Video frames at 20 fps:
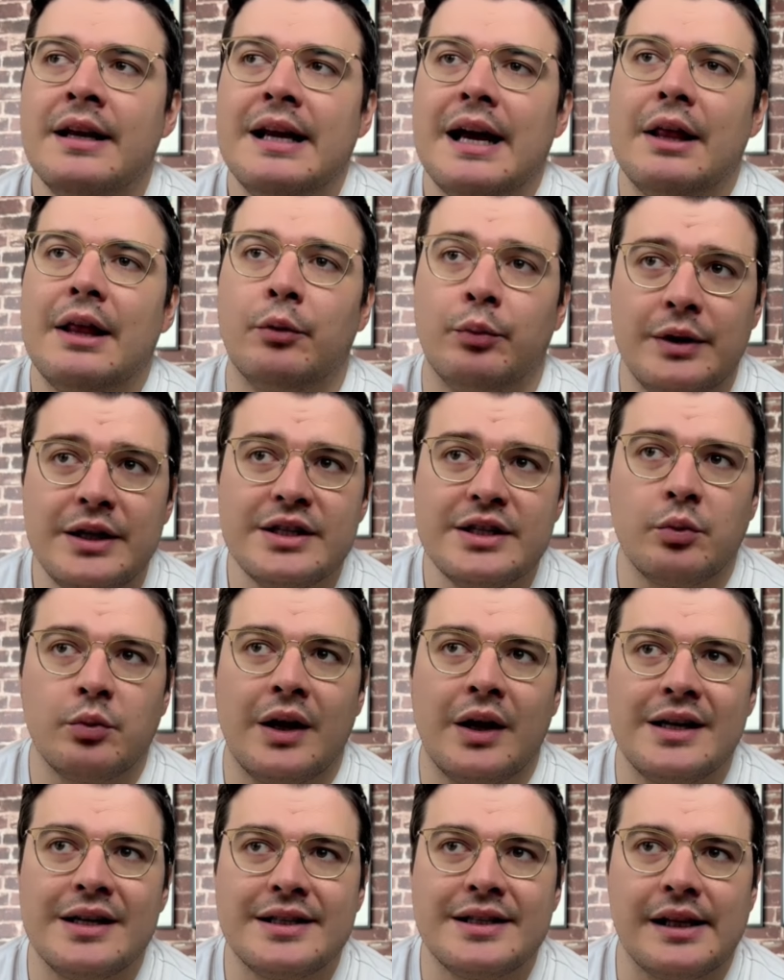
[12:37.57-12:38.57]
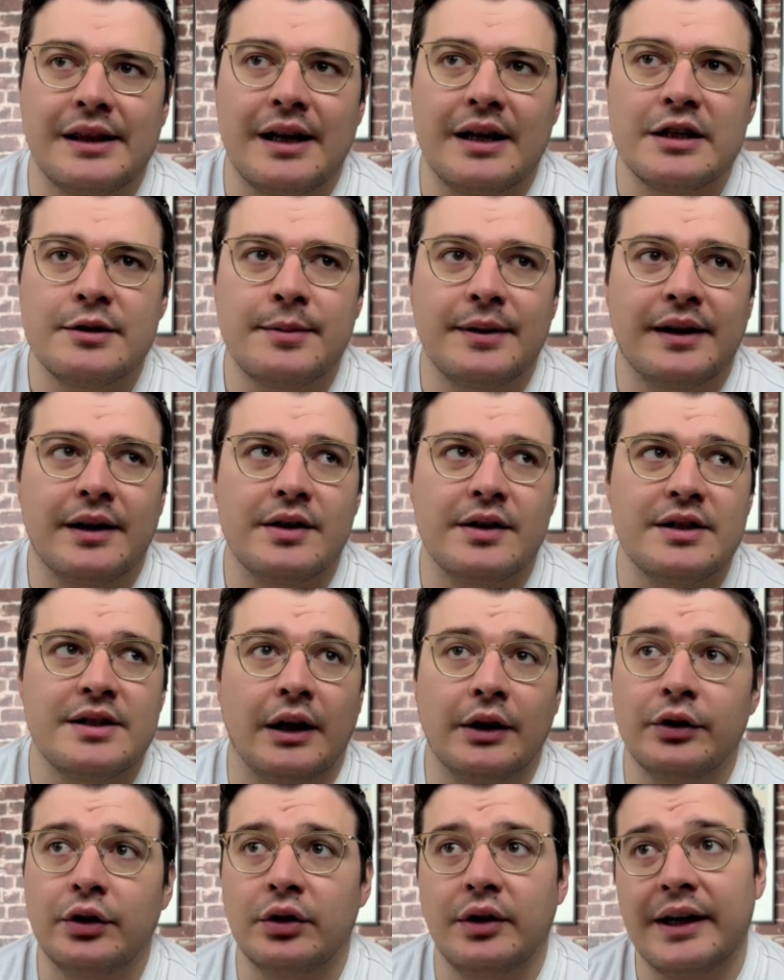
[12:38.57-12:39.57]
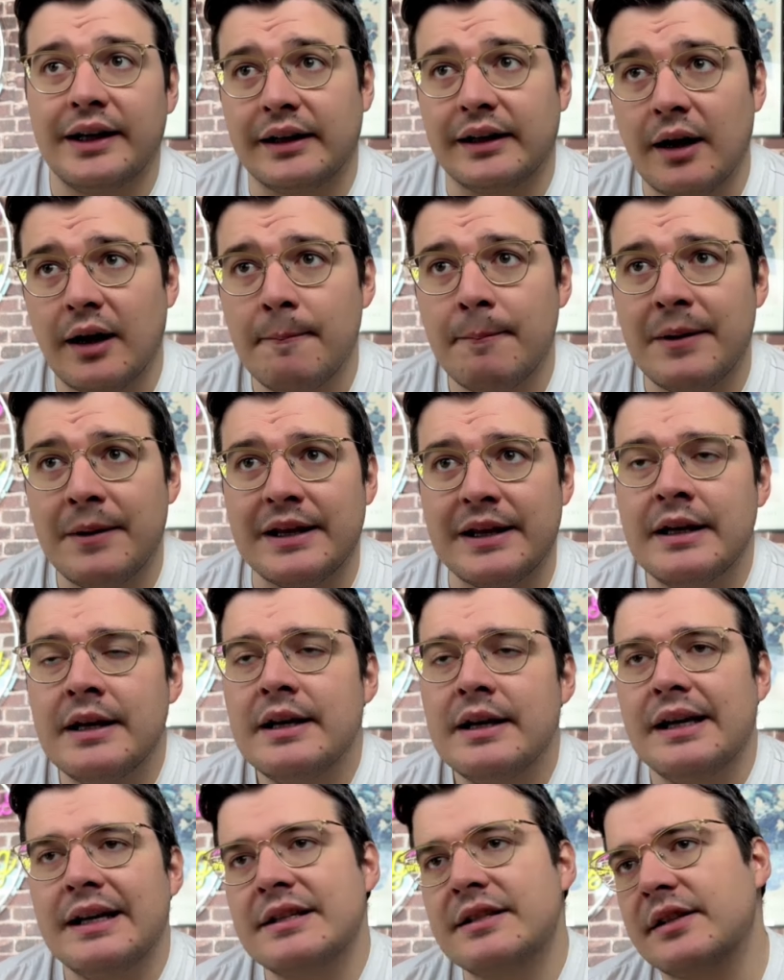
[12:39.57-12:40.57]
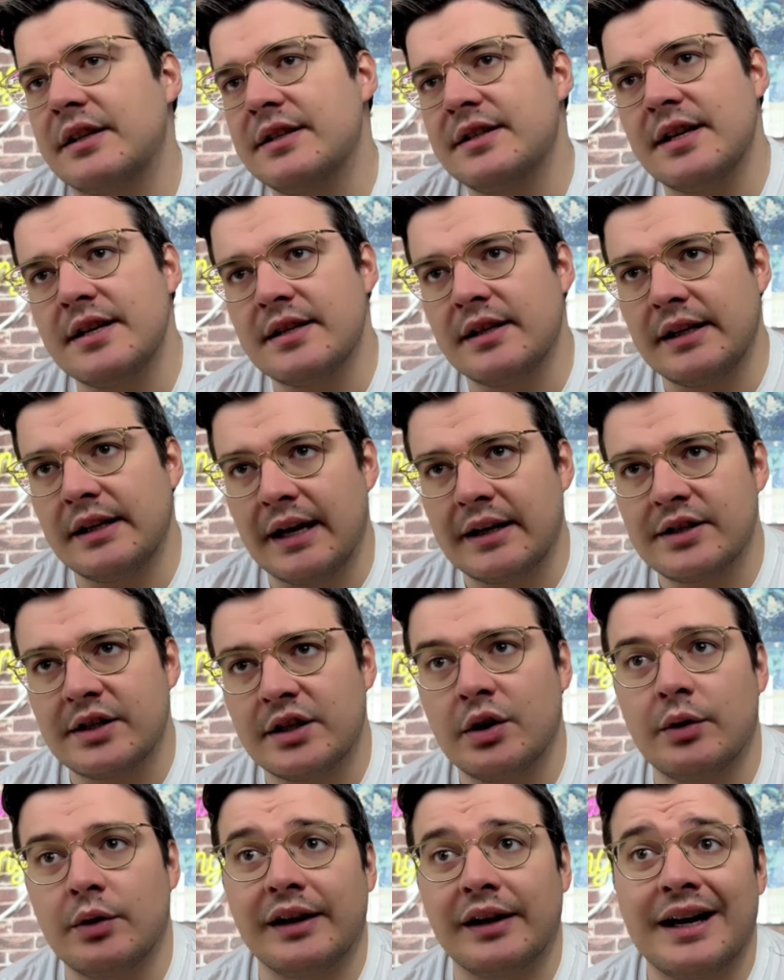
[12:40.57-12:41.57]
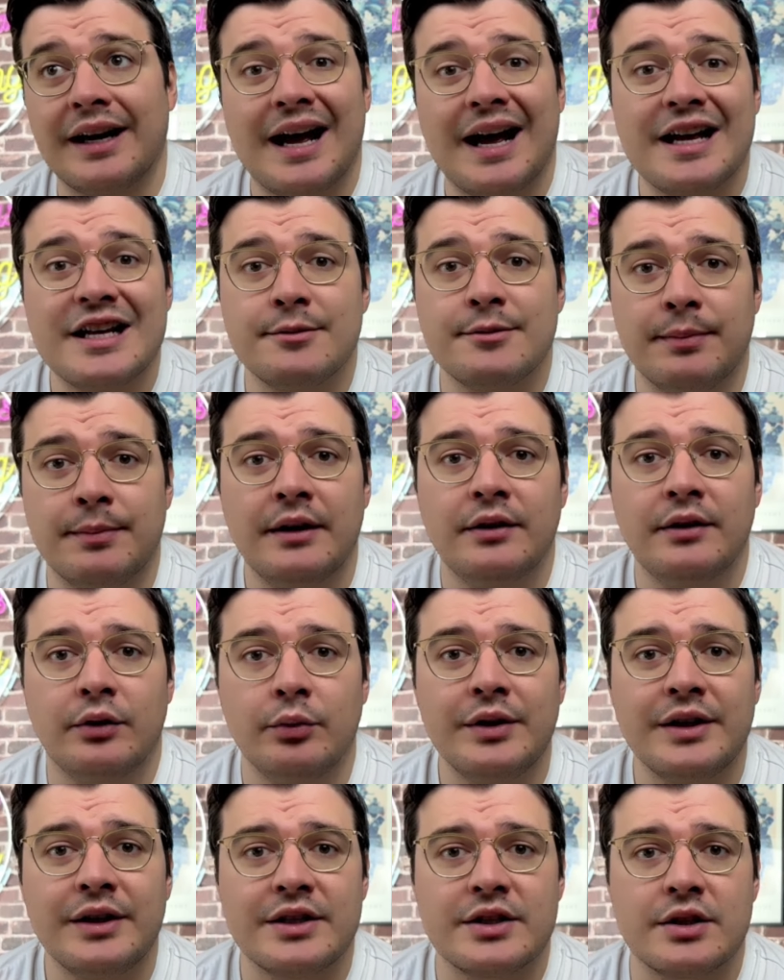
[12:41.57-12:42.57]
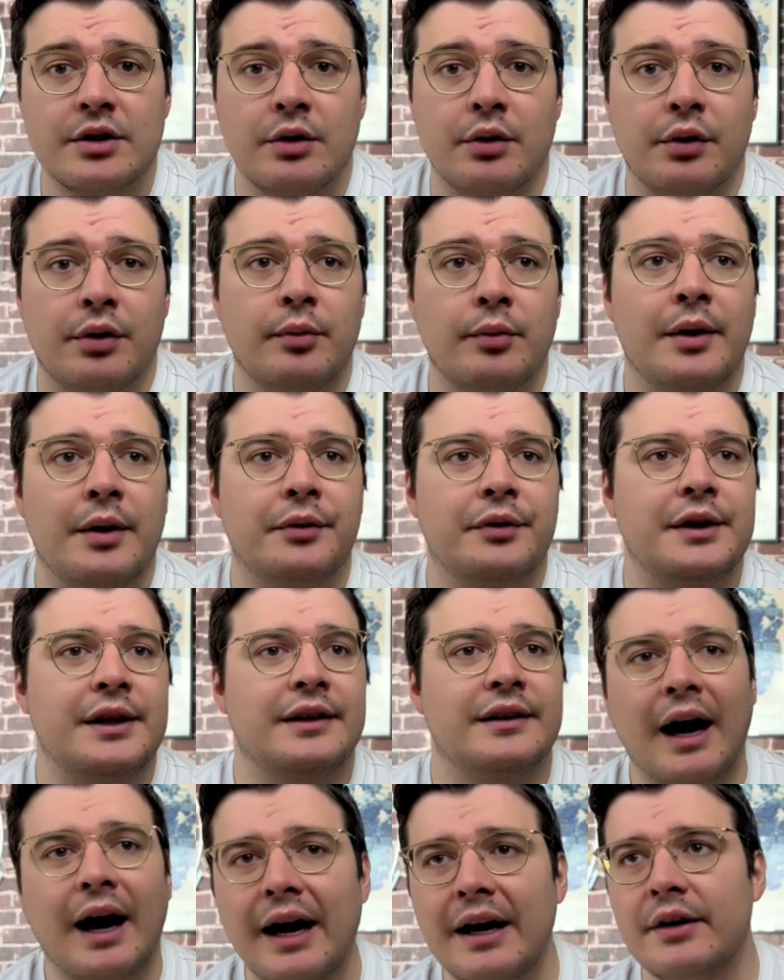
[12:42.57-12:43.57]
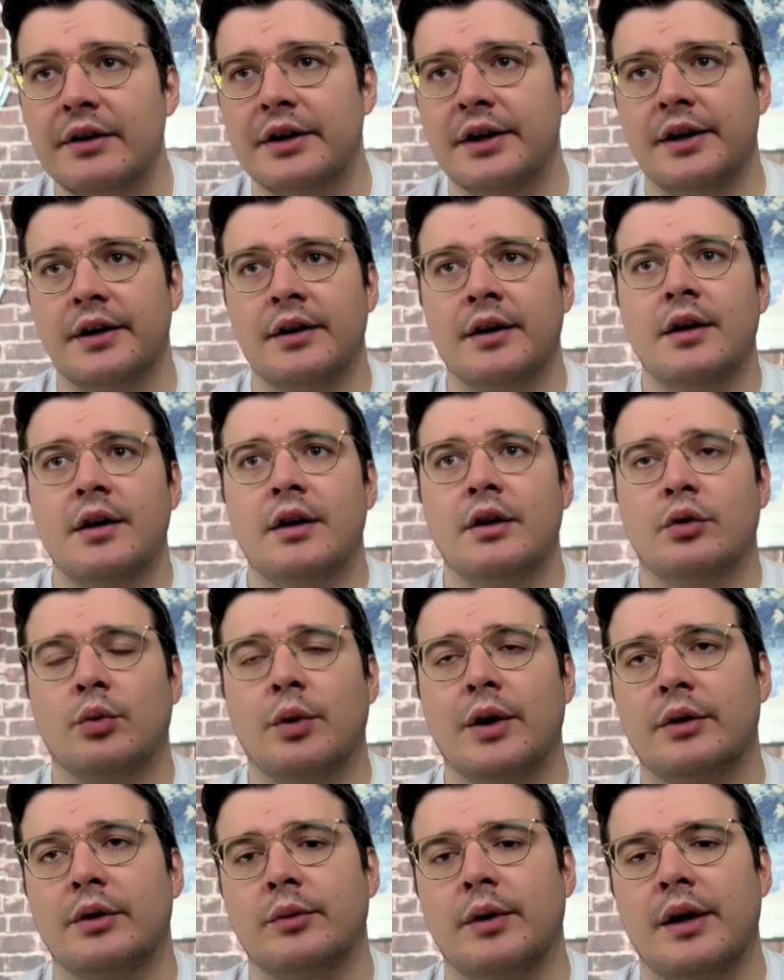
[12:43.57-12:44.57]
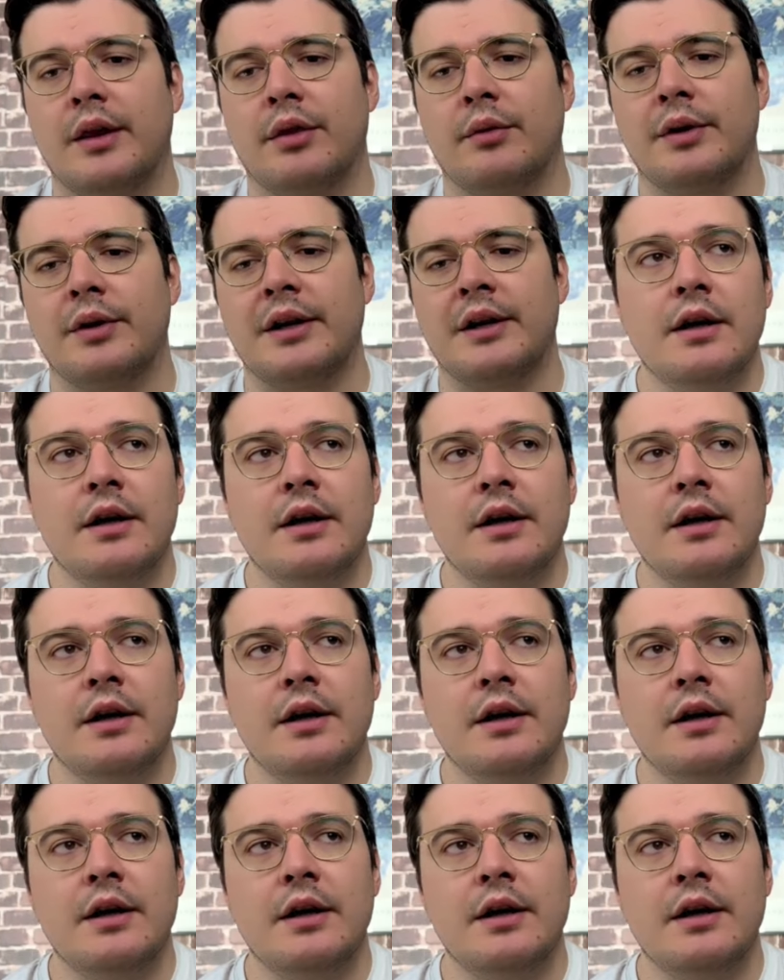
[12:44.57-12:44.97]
And the reason why I say that is because the underlying company is consistently executing and has been doing so throughout the entire year 2023.